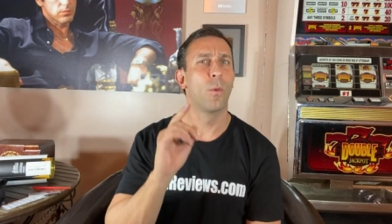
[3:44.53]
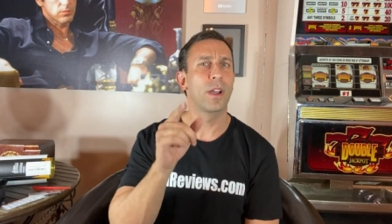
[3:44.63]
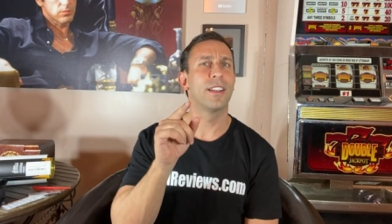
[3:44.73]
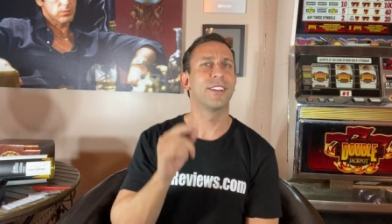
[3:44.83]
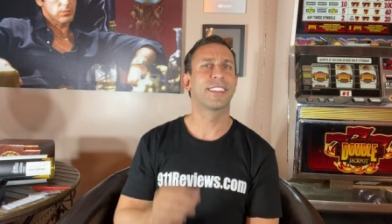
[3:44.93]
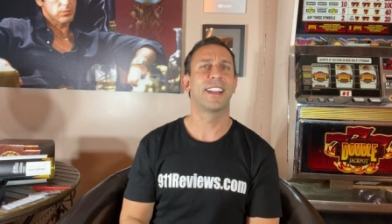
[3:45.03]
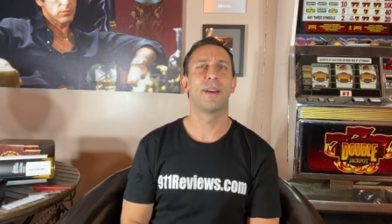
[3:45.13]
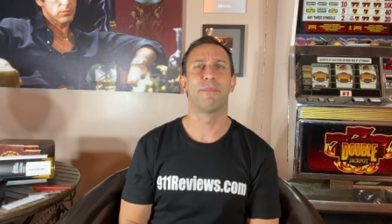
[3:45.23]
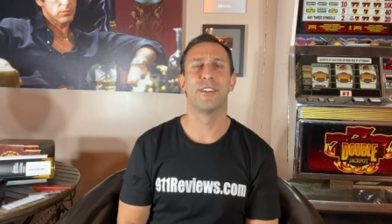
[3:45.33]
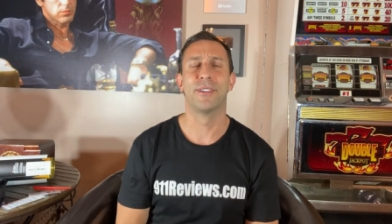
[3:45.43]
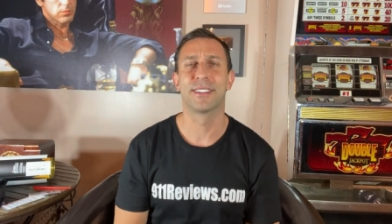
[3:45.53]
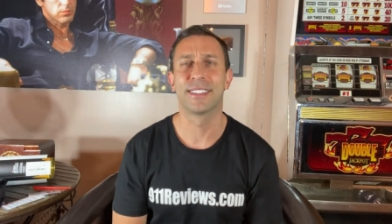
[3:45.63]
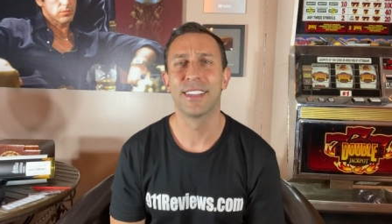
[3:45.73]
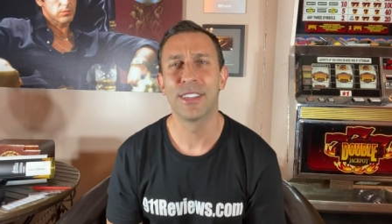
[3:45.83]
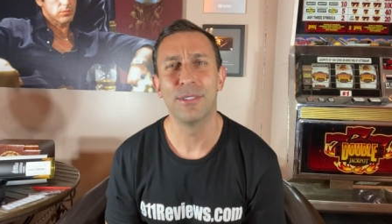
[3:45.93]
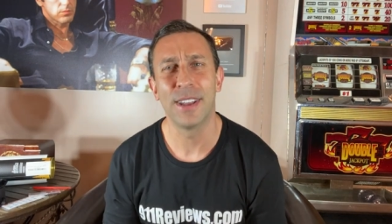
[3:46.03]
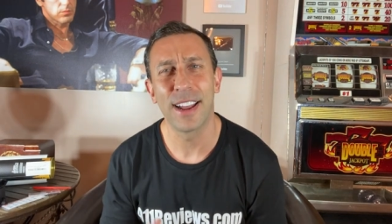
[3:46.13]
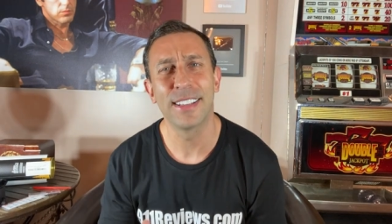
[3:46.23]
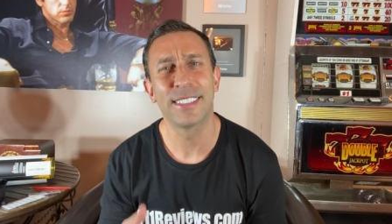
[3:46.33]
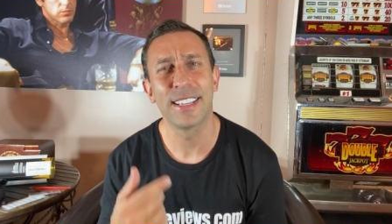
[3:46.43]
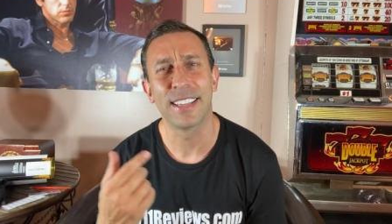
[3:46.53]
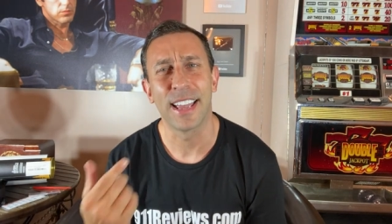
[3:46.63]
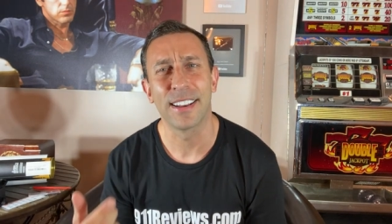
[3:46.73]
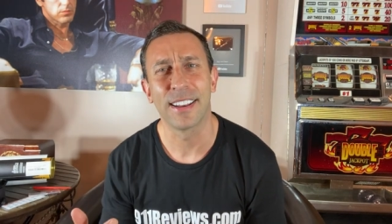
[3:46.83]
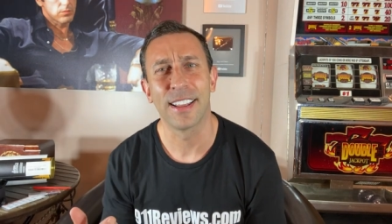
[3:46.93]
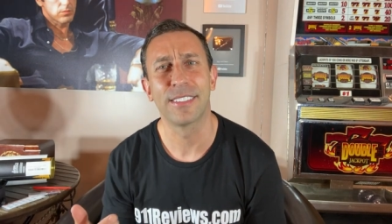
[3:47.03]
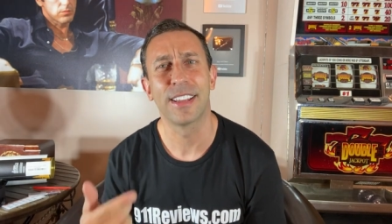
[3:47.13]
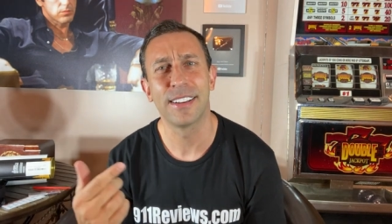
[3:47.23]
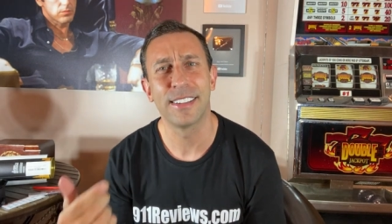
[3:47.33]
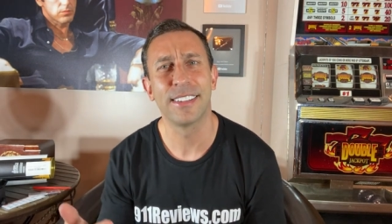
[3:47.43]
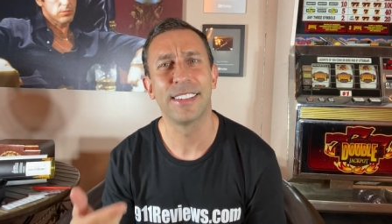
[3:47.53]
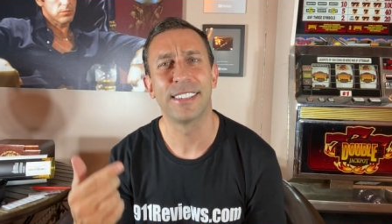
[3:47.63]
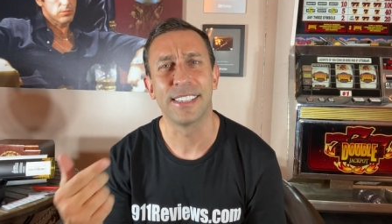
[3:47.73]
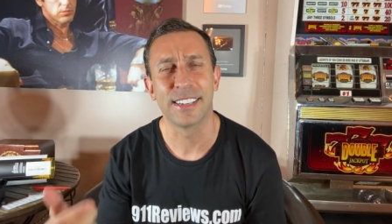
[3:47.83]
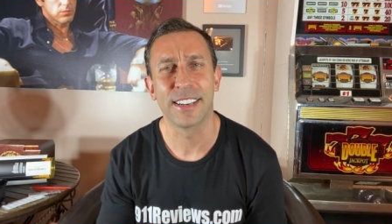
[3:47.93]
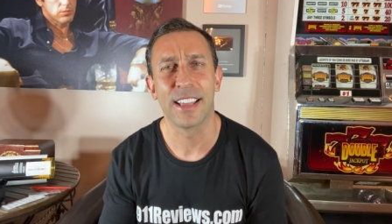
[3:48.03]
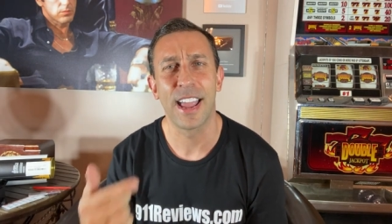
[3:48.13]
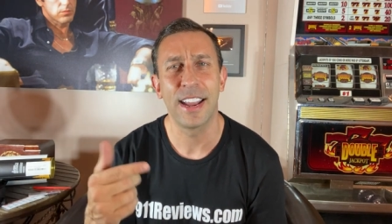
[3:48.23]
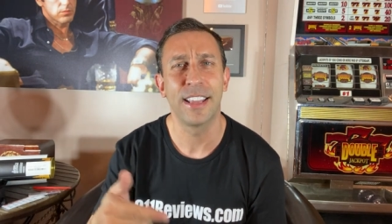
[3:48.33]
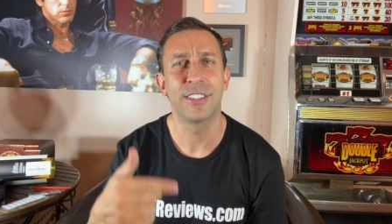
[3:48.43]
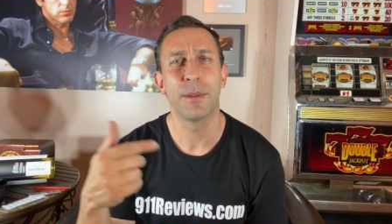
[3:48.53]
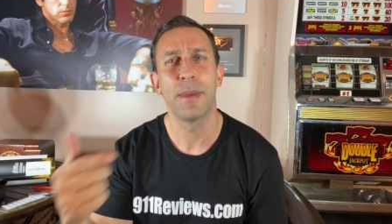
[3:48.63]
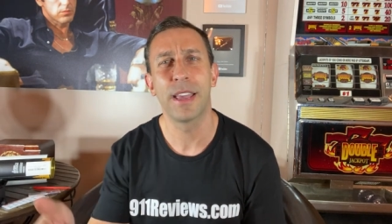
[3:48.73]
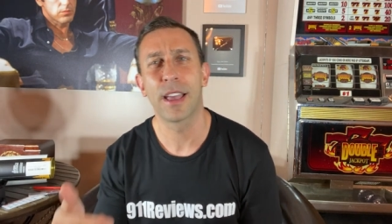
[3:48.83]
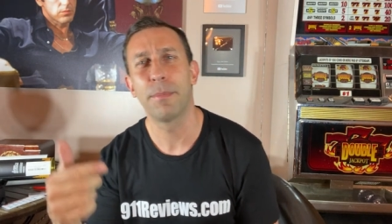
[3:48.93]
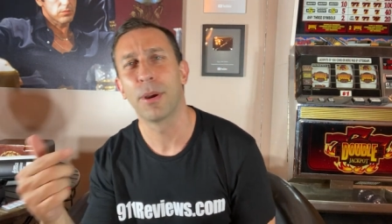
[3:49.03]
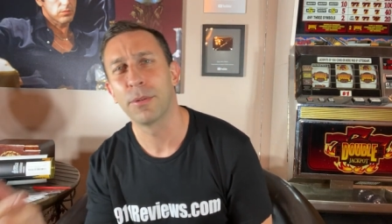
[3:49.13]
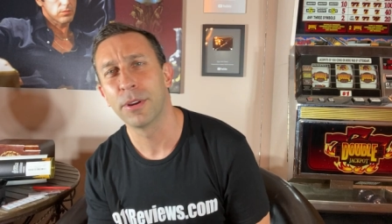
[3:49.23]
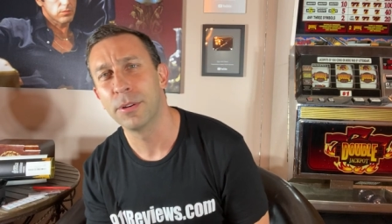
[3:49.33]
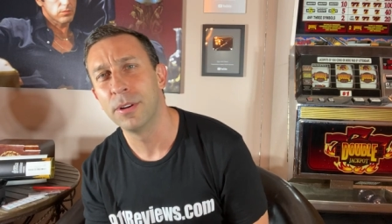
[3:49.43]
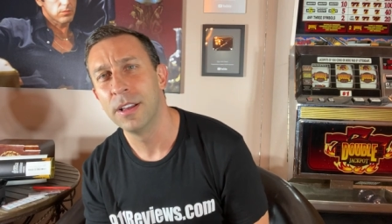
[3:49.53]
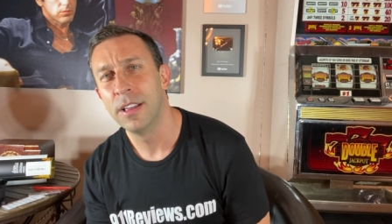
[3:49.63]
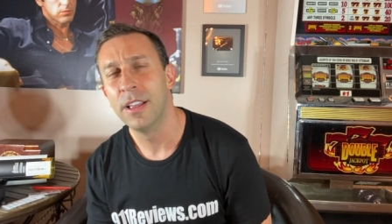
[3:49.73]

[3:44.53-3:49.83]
We're gonna look that up, folks. United States, Canada, da, da, da, Haiti, Jamaica, Peru.